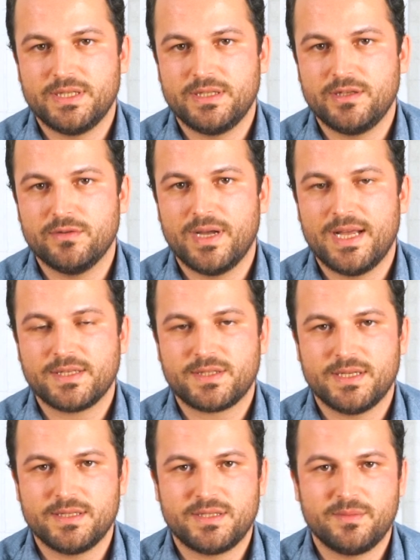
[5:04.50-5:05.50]
in the
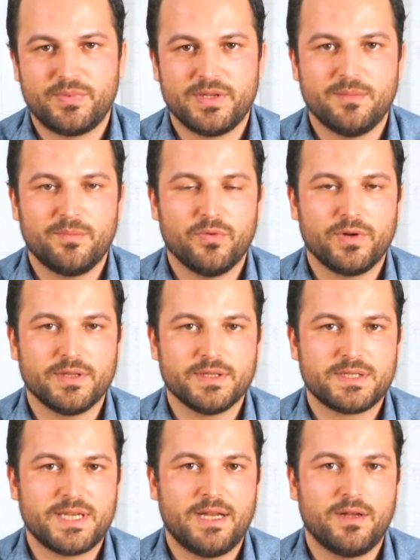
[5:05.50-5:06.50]
US and simply importing the
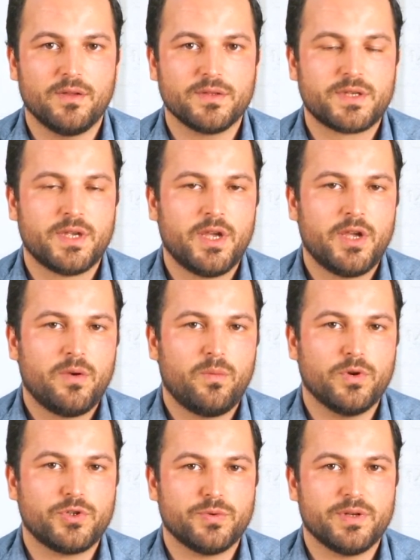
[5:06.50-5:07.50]
cells,
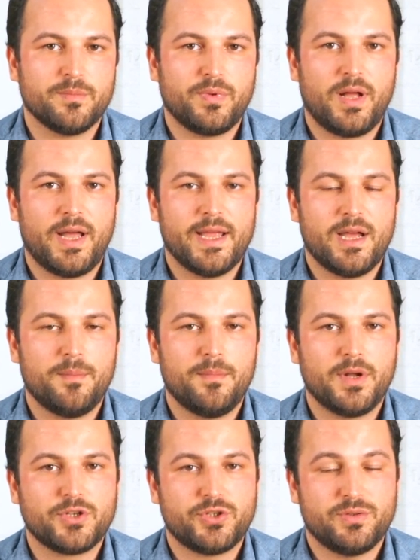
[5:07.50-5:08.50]
which would imply a
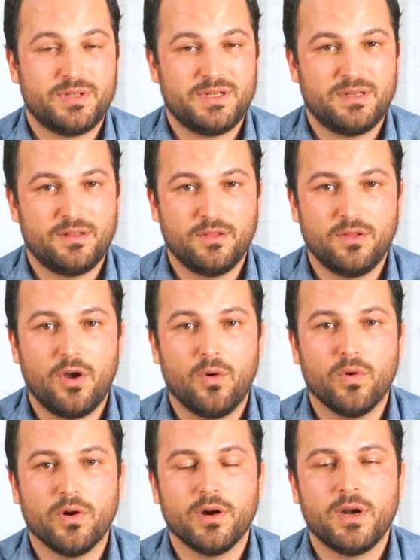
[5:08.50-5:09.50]
much
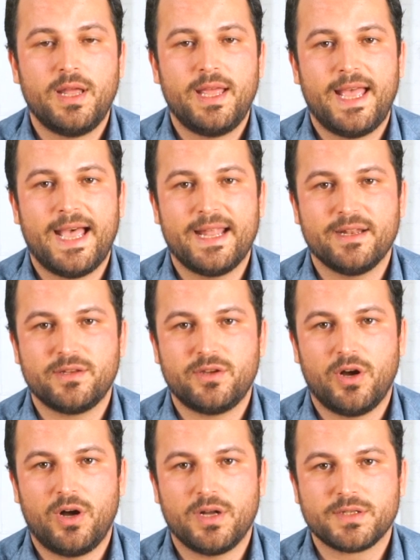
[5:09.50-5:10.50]
lower added
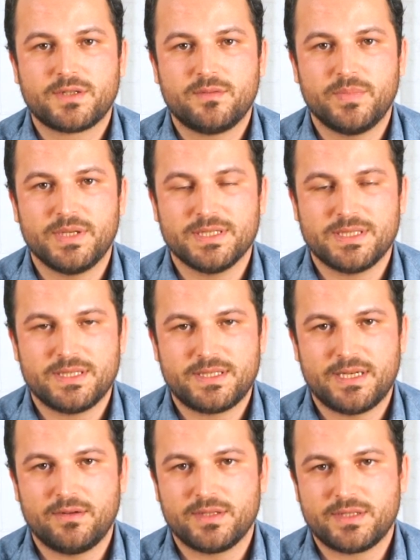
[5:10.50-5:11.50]
cost because the
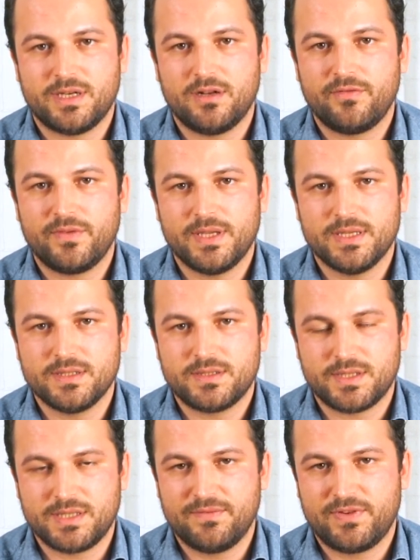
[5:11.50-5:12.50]
cell itself is
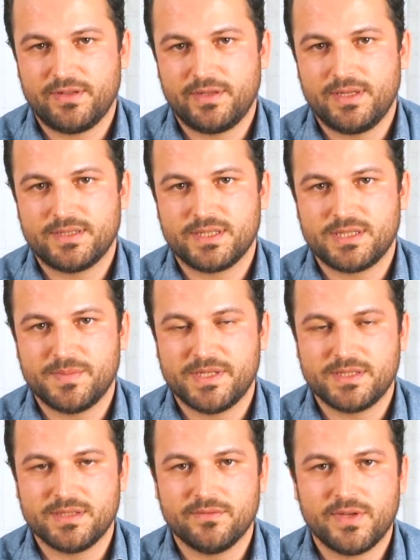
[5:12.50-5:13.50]
significantly less
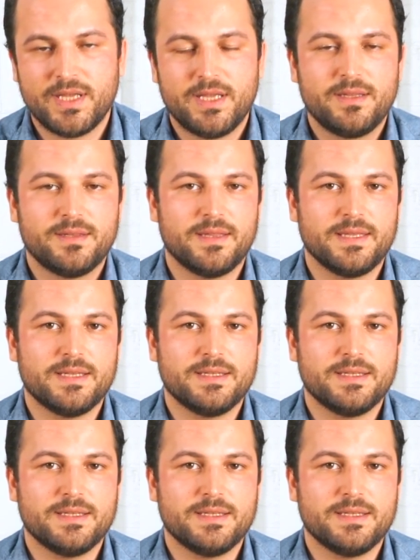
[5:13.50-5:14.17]
expensive than the